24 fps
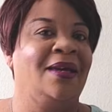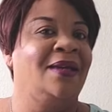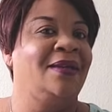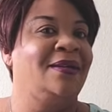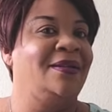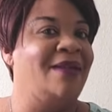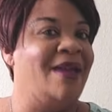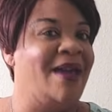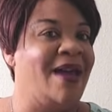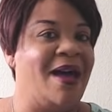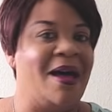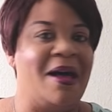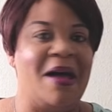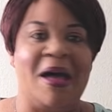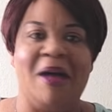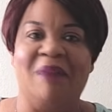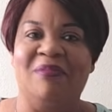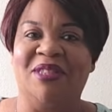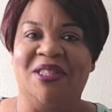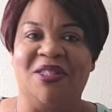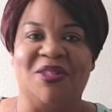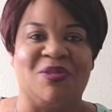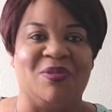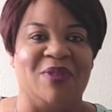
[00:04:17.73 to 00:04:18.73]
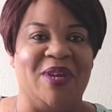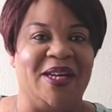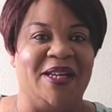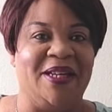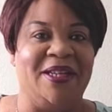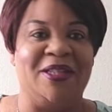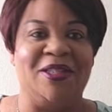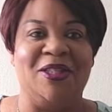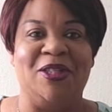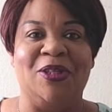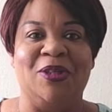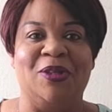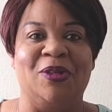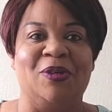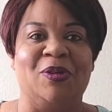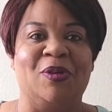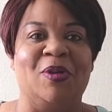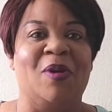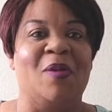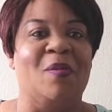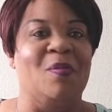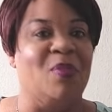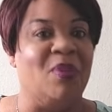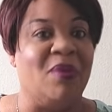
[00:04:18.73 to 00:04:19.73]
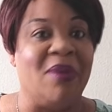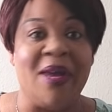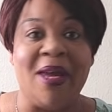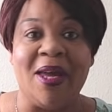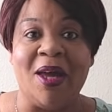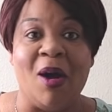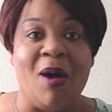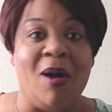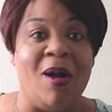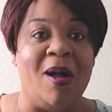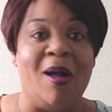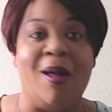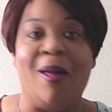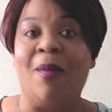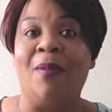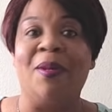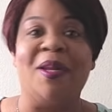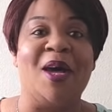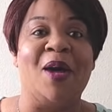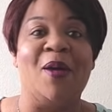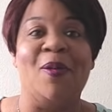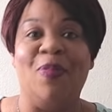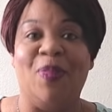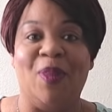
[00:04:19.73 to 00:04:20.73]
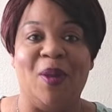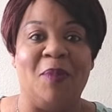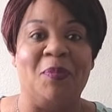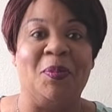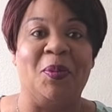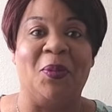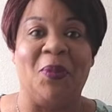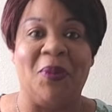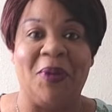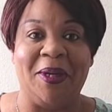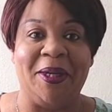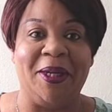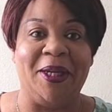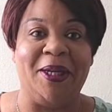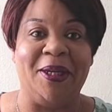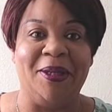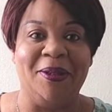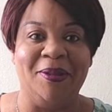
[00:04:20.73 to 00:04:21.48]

Now I'm just ready to bring on the pretty.